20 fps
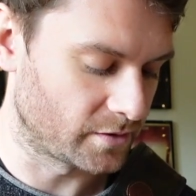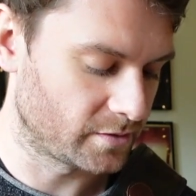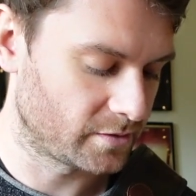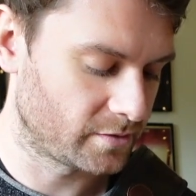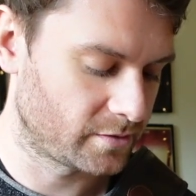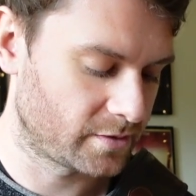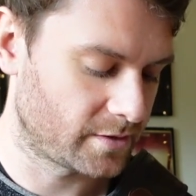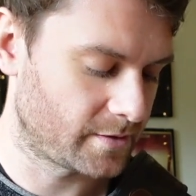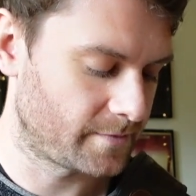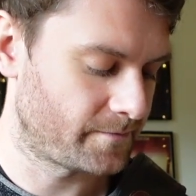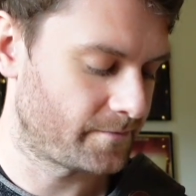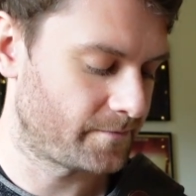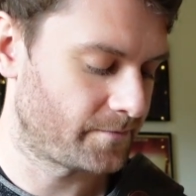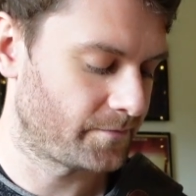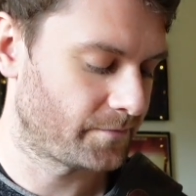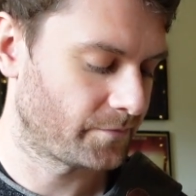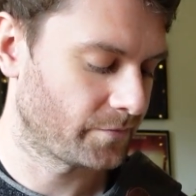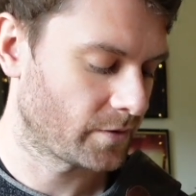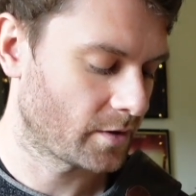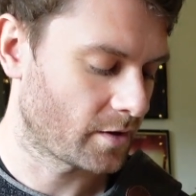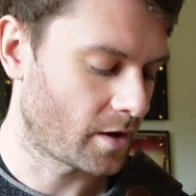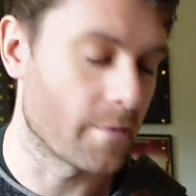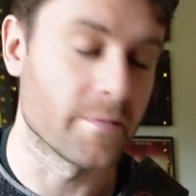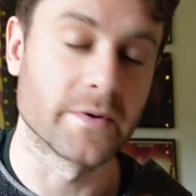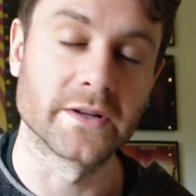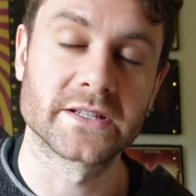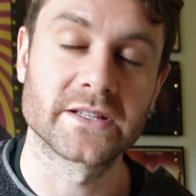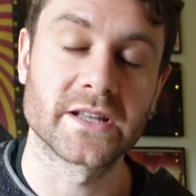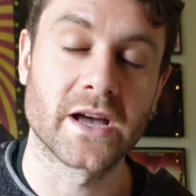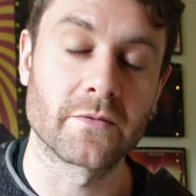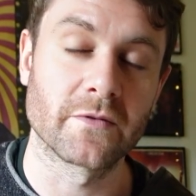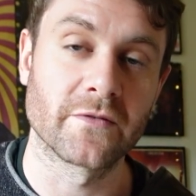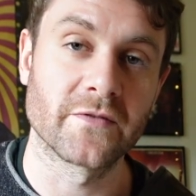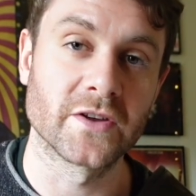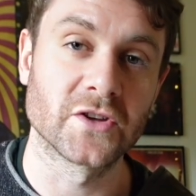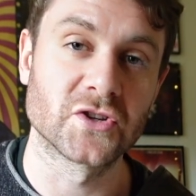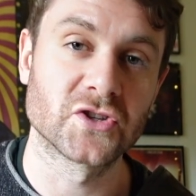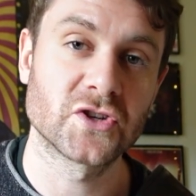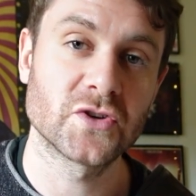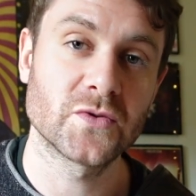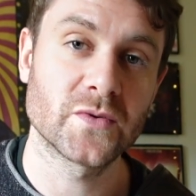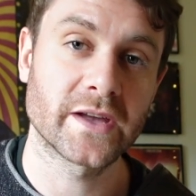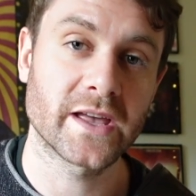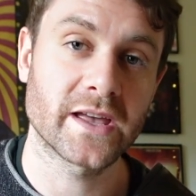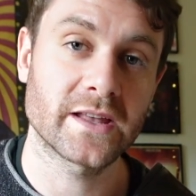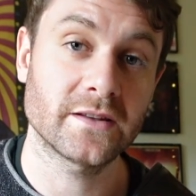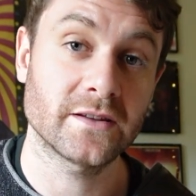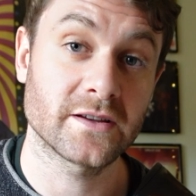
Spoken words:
I'm going to start with finger 2 again